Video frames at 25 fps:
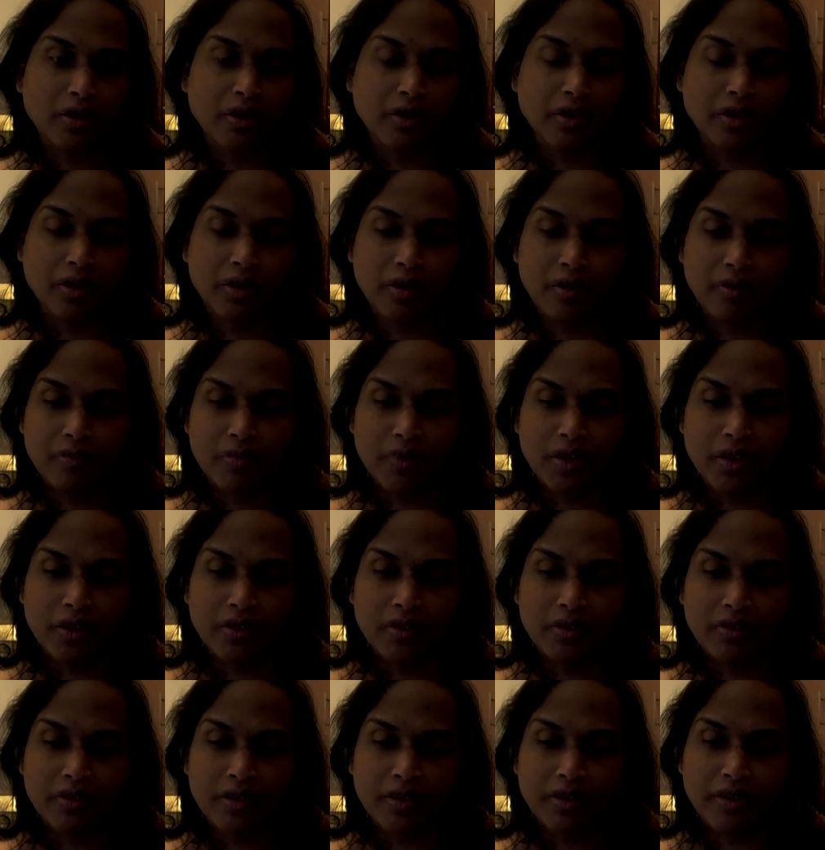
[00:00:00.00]

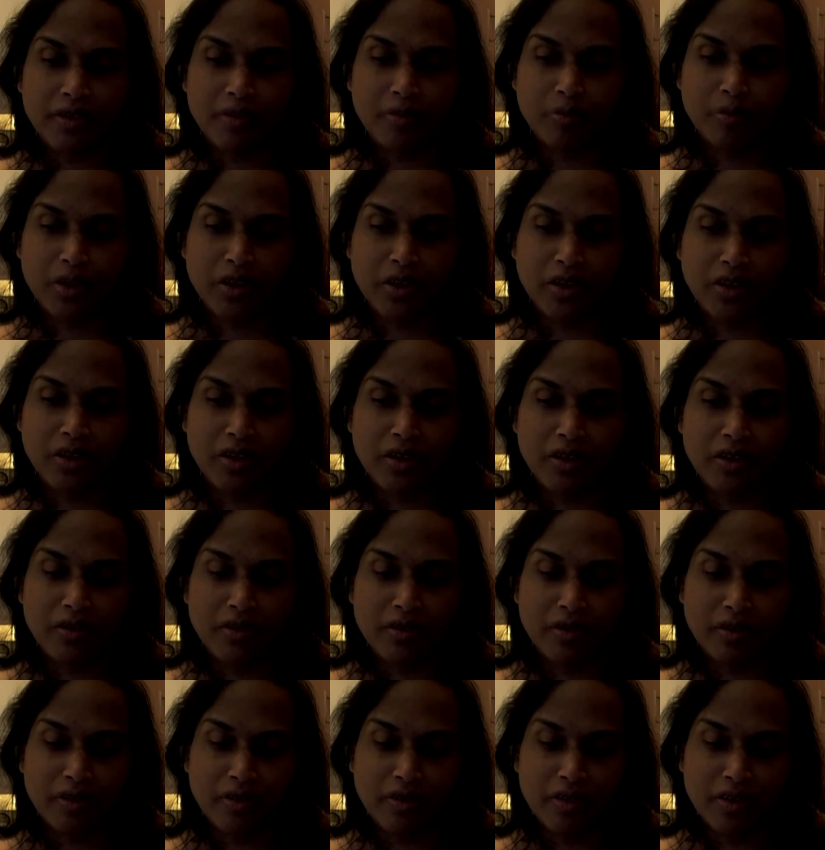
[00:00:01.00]
There's like a play,
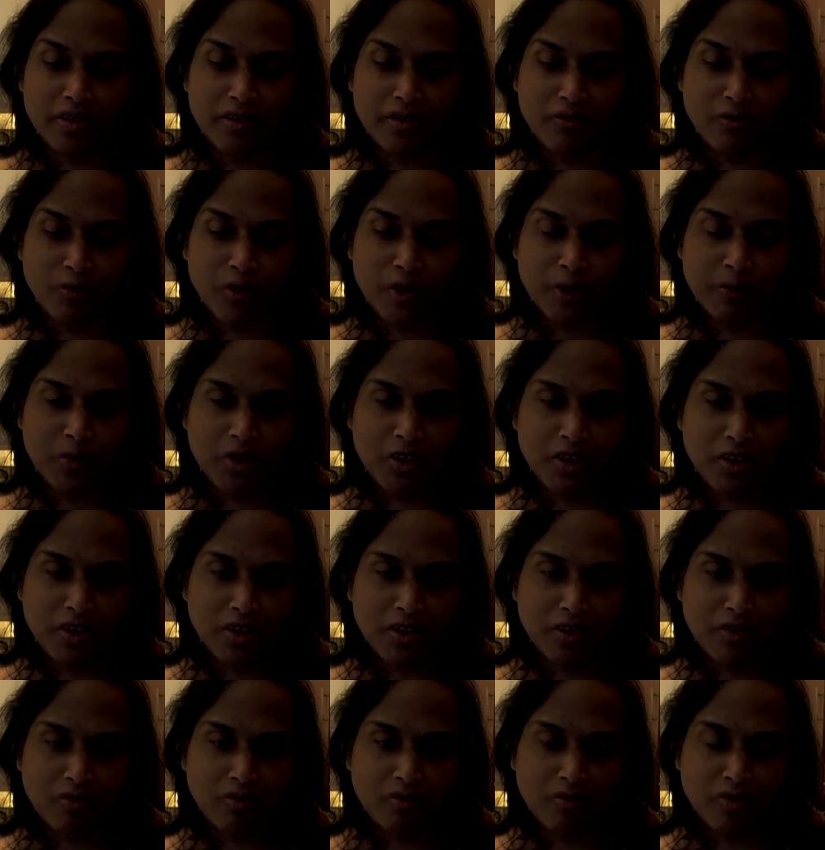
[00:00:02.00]
there's a
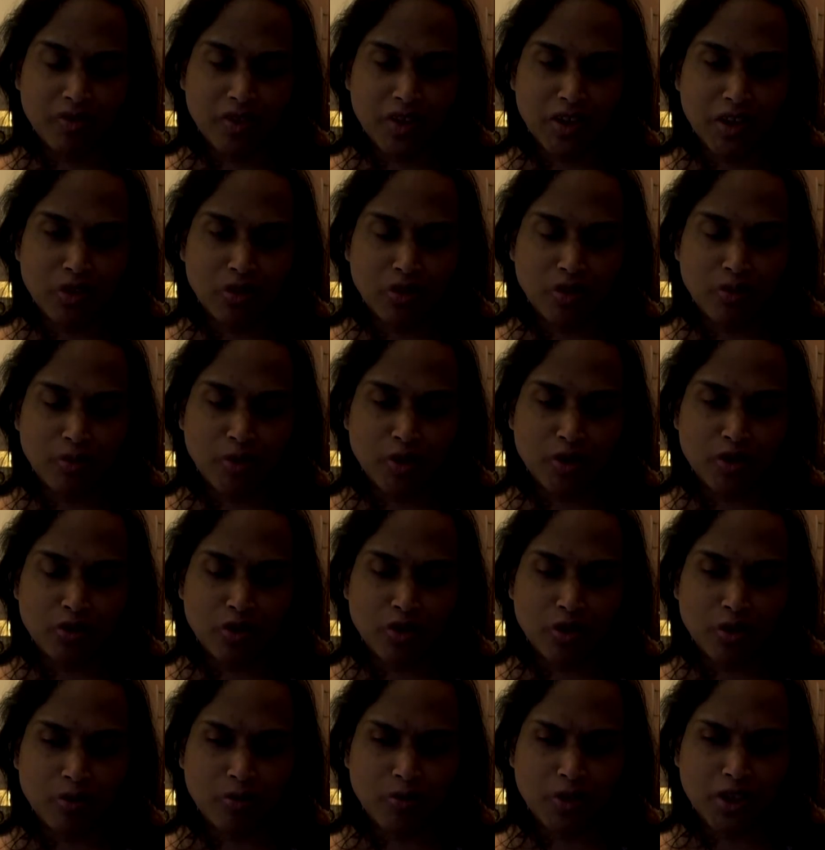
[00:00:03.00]
website where they talk about
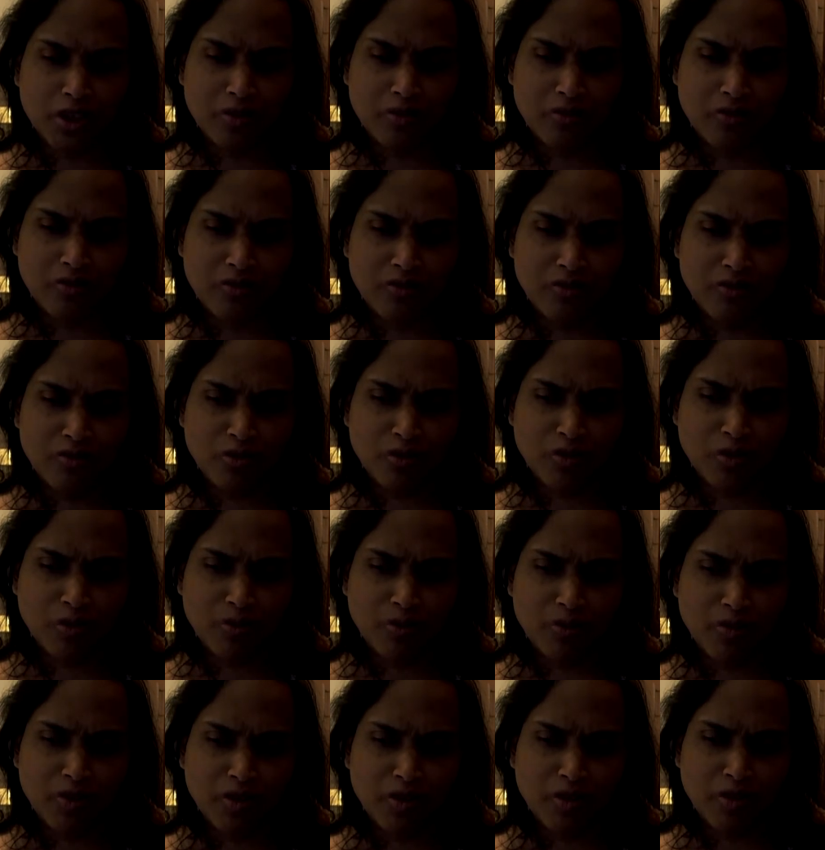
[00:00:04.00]

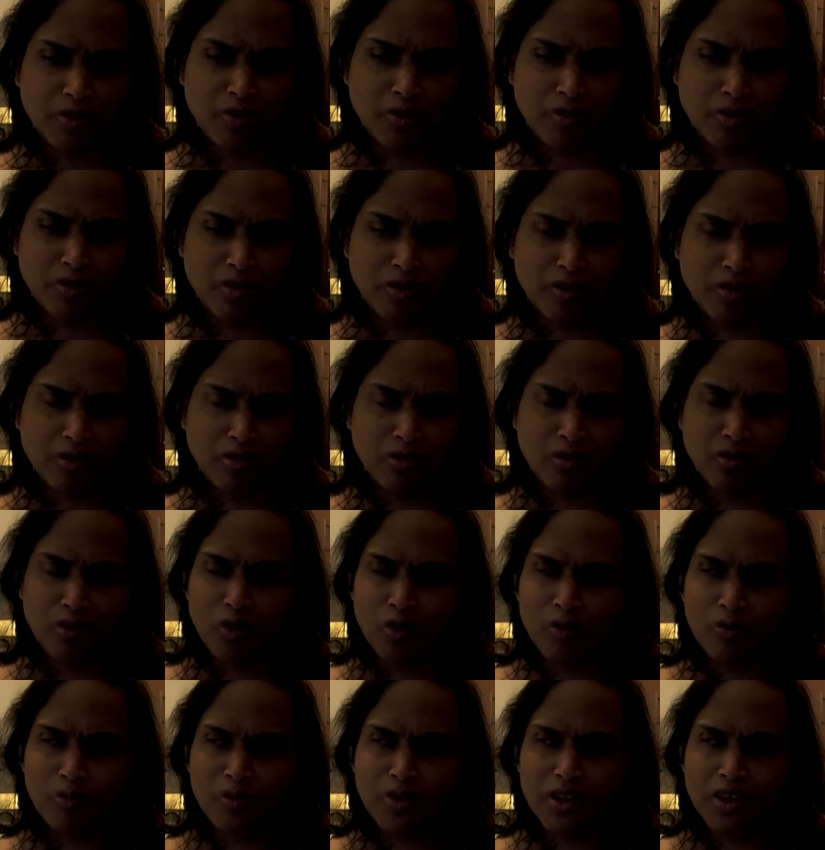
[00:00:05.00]
trauma-informed therapy,
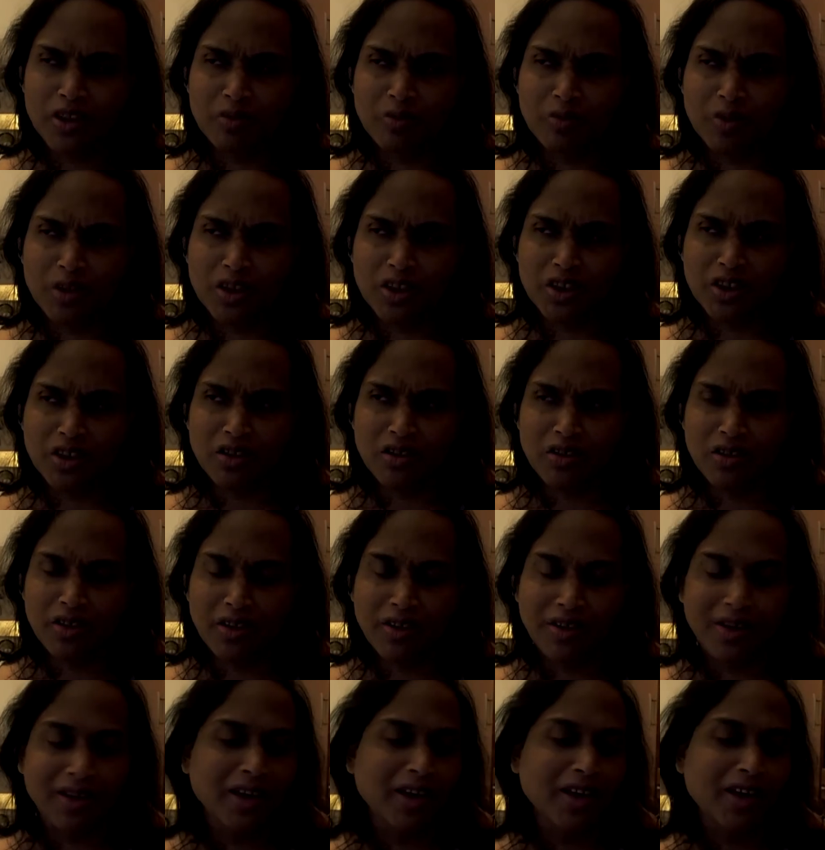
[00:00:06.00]
complex PTSD.
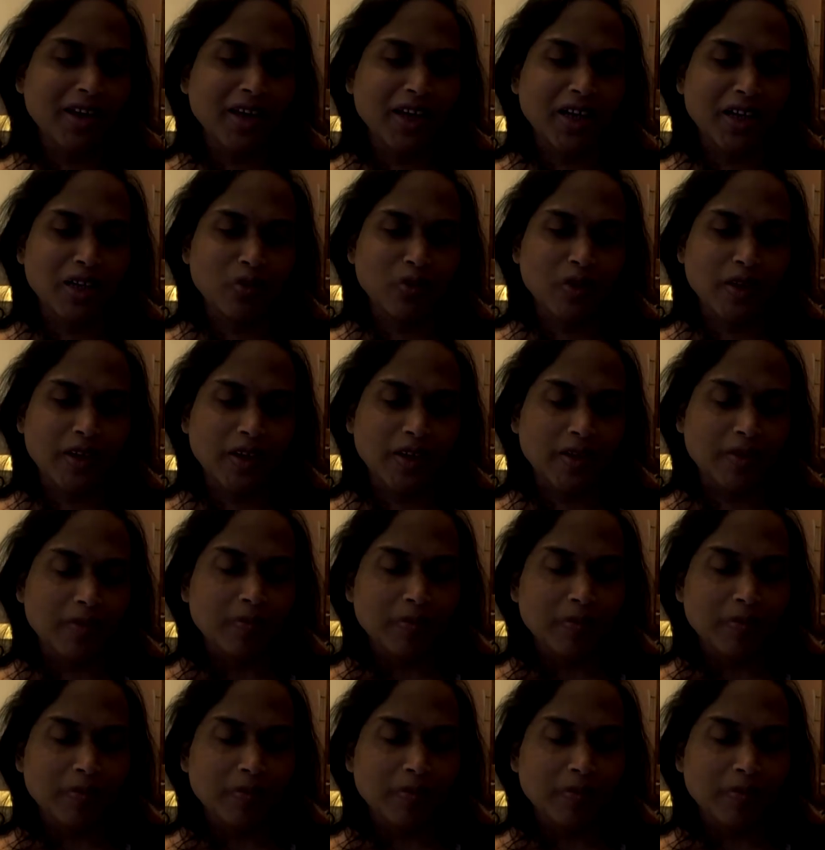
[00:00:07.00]
Anyway,